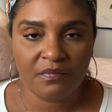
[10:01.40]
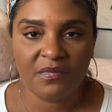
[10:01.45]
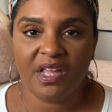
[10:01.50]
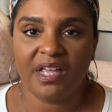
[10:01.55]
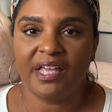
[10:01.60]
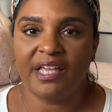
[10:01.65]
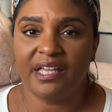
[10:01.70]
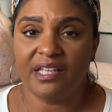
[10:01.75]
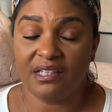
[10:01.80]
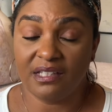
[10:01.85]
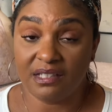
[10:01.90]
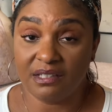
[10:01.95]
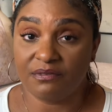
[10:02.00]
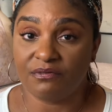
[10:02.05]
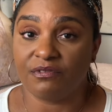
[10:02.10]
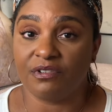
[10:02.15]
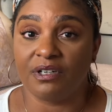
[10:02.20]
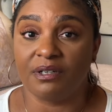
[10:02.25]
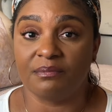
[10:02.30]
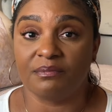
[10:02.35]
healing
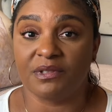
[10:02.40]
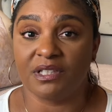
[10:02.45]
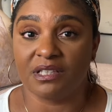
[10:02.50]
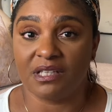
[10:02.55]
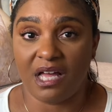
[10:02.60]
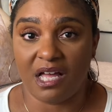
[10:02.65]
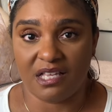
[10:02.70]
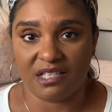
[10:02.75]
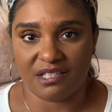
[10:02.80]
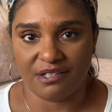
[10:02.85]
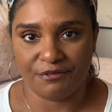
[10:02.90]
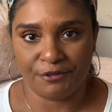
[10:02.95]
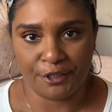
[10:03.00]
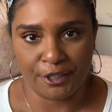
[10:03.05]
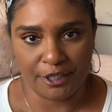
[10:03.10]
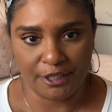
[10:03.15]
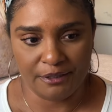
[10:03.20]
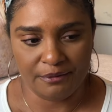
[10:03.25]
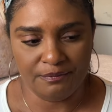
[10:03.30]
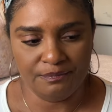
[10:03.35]
from the loss of
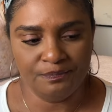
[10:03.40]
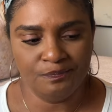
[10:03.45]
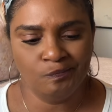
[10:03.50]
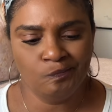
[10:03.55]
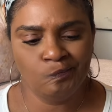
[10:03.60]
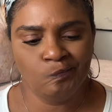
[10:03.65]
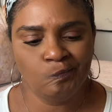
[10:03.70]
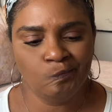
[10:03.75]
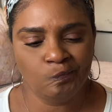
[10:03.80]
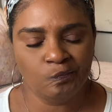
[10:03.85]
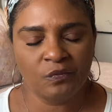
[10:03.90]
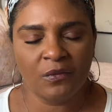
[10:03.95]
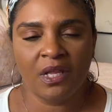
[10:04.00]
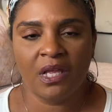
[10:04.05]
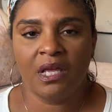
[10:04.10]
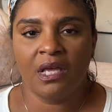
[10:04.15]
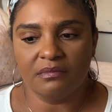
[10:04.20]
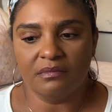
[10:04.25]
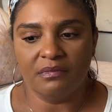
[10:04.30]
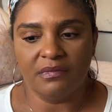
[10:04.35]
her.
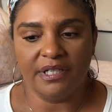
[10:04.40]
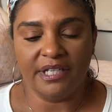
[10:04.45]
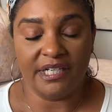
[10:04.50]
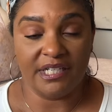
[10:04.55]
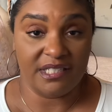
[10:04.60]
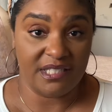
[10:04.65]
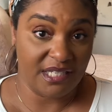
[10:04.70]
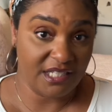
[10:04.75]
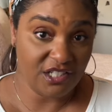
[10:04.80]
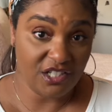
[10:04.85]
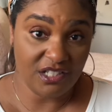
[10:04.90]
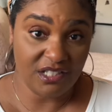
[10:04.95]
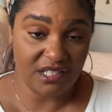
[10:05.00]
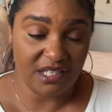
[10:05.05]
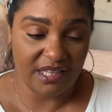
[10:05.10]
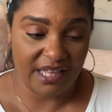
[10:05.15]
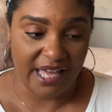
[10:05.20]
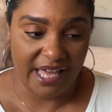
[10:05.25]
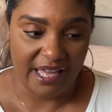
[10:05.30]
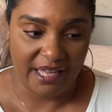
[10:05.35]
In addition to
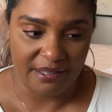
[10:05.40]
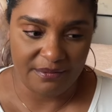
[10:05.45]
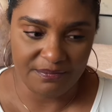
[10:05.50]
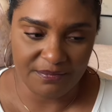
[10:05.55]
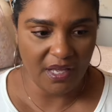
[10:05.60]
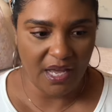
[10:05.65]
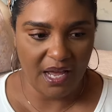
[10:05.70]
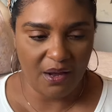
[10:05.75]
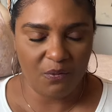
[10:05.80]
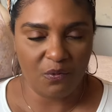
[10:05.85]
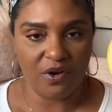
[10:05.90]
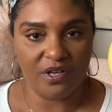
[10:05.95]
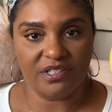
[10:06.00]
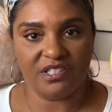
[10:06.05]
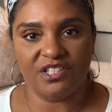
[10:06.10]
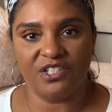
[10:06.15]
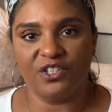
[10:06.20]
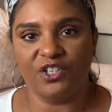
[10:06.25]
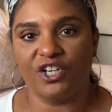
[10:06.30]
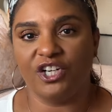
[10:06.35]
that, I want
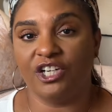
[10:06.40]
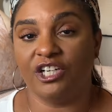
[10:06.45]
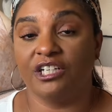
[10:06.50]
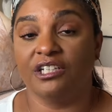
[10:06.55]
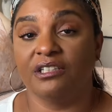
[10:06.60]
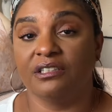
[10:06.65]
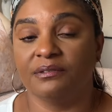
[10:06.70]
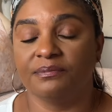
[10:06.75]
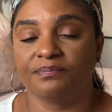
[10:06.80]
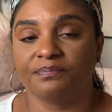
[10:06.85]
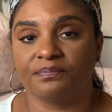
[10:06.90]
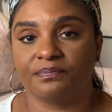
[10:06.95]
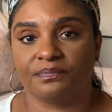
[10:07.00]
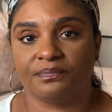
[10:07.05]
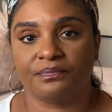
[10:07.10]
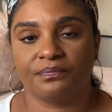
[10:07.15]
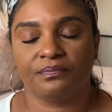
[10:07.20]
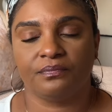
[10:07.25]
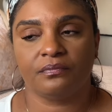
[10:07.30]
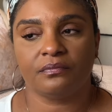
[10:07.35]
to earn
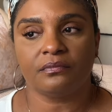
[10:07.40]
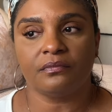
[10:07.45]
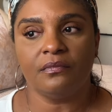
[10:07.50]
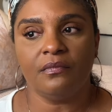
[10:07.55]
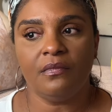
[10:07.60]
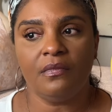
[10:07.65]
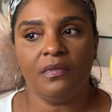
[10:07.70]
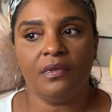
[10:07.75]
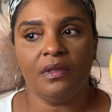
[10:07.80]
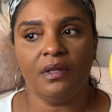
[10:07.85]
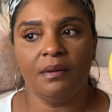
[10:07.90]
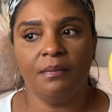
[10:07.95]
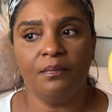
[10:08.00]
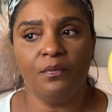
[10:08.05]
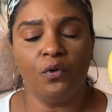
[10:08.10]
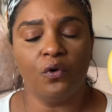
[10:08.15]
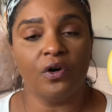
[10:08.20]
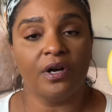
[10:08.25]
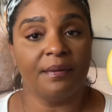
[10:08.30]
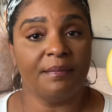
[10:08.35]

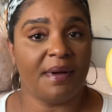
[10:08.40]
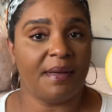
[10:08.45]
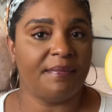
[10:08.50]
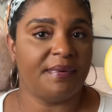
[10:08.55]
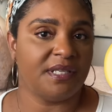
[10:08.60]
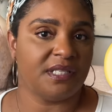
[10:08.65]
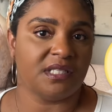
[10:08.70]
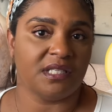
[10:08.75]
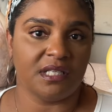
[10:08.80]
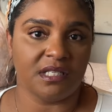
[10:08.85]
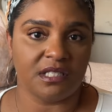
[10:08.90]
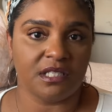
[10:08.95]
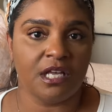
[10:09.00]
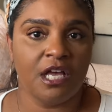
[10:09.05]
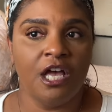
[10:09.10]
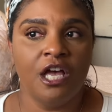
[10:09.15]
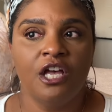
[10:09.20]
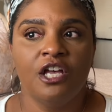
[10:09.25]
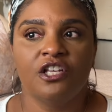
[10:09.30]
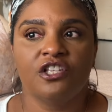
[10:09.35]
more in my business.
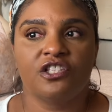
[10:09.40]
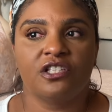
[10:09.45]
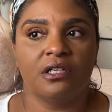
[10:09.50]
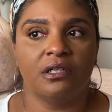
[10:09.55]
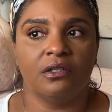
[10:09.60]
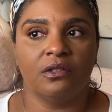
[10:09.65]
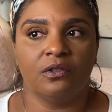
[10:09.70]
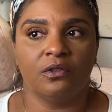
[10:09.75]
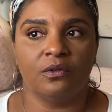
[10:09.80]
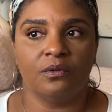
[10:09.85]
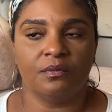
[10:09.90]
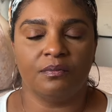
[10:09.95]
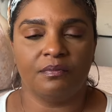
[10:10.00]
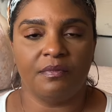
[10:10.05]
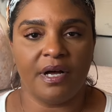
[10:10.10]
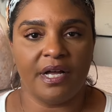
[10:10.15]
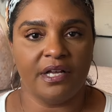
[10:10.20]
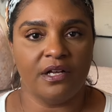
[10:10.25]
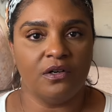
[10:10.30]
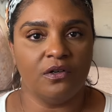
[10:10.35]
So
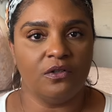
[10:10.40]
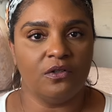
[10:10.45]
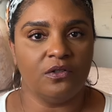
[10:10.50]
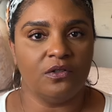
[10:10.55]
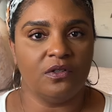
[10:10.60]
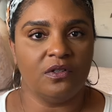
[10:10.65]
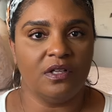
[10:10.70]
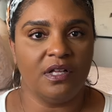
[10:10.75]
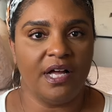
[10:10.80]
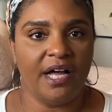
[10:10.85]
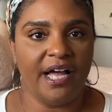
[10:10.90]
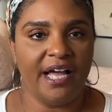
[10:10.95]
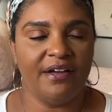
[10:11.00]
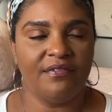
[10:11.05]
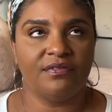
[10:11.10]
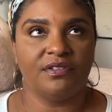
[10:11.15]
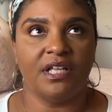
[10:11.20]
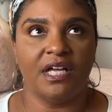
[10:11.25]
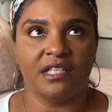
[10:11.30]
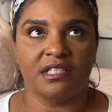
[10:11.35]
my goal, I have
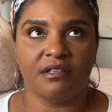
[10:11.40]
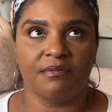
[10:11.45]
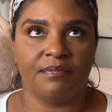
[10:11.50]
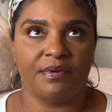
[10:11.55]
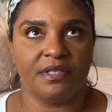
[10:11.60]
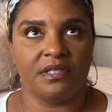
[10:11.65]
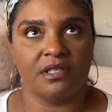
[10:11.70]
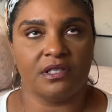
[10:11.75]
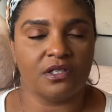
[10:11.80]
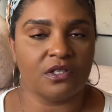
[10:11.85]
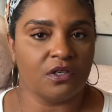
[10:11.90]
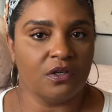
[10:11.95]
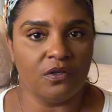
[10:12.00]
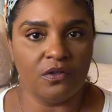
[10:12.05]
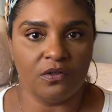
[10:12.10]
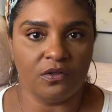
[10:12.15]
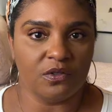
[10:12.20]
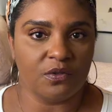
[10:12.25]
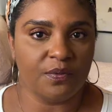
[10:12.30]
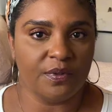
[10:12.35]
lots of business
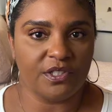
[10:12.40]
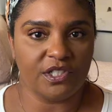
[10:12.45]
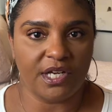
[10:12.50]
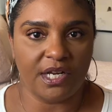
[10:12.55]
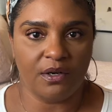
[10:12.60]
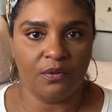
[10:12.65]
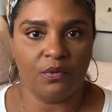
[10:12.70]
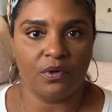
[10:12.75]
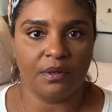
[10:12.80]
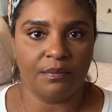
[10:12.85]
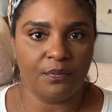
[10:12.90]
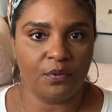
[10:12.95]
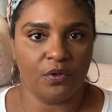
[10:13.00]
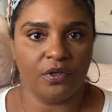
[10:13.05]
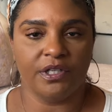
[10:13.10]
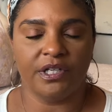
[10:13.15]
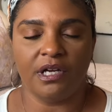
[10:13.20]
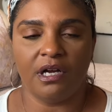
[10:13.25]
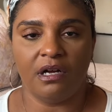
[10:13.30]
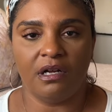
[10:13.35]
goals, which I don't want to bore
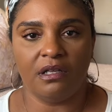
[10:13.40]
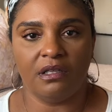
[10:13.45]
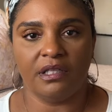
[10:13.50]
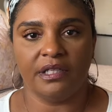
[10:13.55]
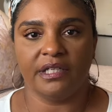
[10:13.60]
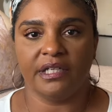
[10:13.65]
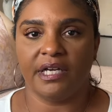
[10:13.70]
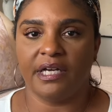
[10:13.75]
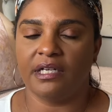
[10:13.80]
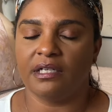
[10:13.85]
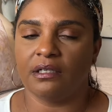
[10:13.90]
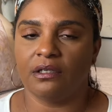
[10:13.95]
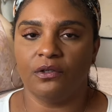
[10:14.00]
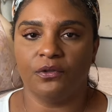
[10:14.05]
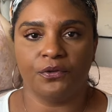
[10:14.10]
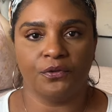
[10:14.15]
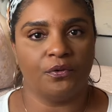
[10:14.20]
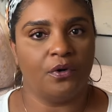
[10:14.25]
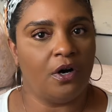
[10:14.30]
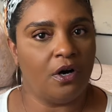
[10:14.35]
y'all and kind of go
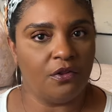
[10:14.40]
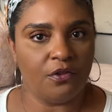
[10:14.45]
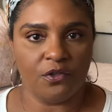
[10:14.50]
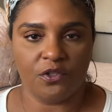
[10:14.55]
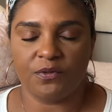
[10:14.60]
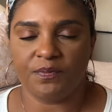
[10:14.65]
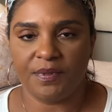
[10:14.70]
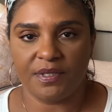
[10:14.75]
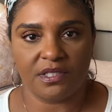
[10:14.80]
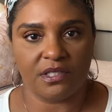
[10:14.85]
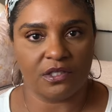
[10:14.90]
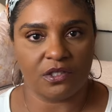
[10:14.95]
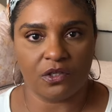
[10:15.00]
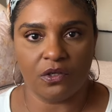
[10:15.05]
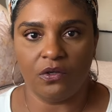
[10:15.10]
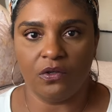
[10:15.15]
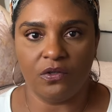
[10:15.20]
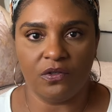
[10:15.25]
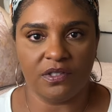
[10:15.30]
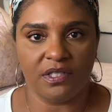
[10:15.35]
through all those business
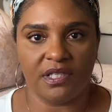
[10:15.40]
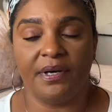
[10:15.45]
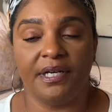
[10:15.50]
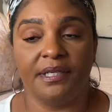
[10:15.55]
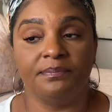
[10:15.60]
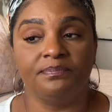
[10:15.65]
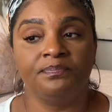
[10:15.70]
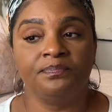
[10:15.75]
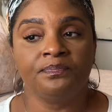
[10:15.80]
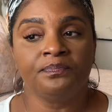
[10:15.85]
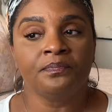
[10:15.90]
goals, but